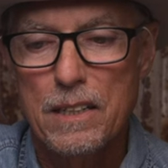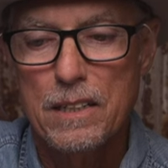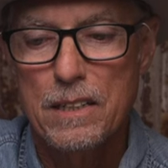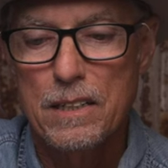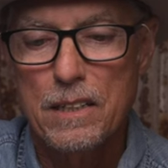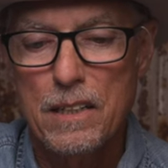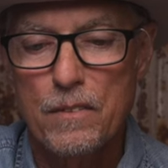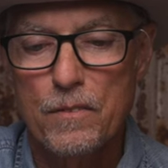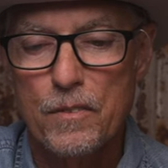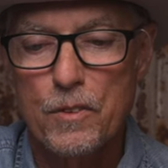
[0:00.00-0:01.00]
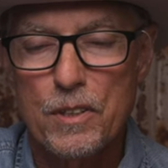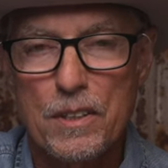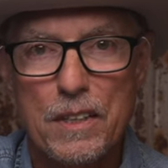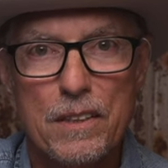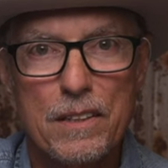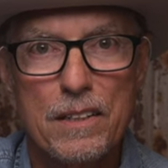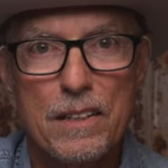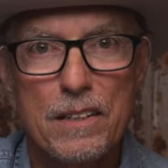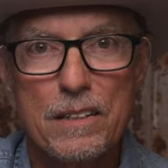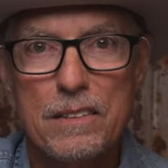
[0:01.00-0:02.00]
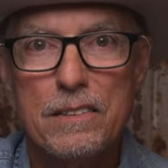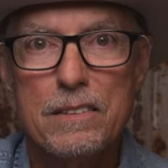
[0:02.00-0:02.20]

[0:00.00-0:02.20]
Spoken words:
if you can get there,